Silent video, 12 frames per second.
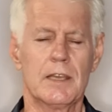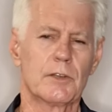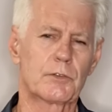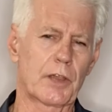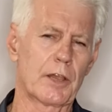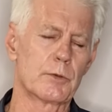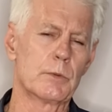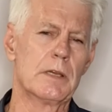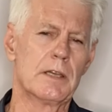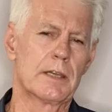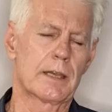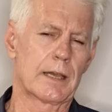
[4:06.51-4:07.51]
So
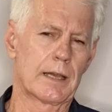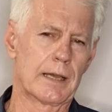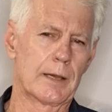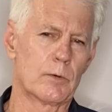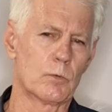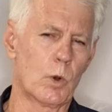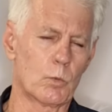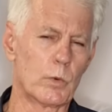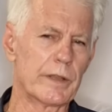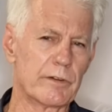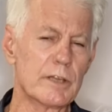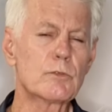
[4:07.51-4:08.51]
what
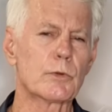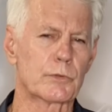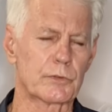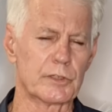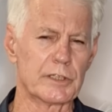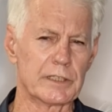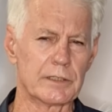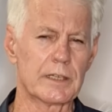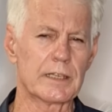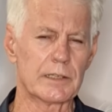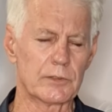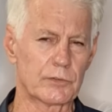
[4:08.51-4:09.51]
we're interested in
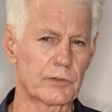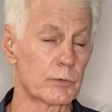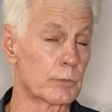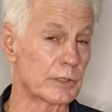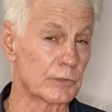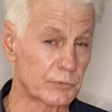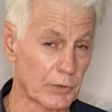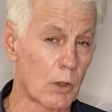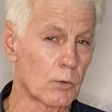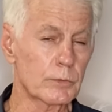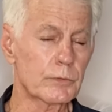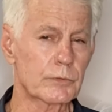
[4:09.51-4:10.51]
is the
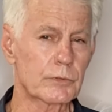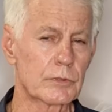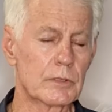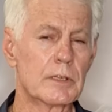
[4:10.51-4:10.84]
results